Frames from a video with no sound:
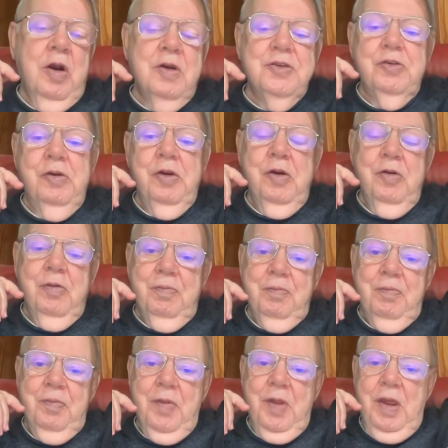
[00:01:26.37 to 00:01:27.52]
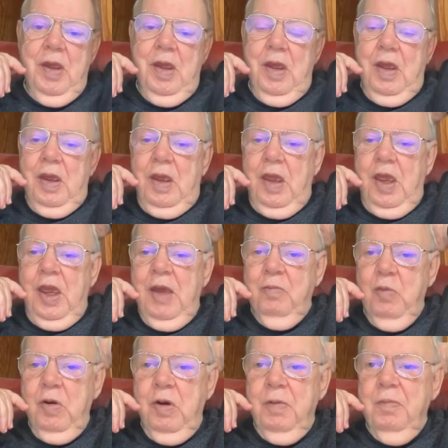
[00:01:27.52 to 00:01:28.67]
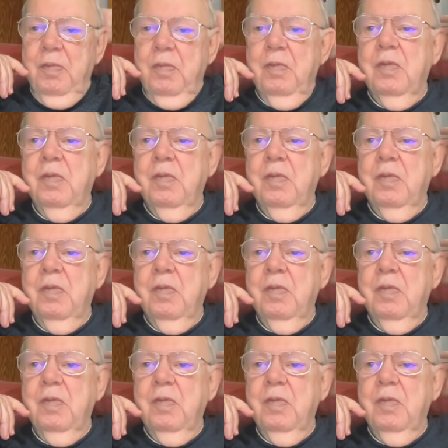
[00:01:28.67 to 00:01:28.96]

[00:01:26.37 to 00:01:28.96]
RStudio and we're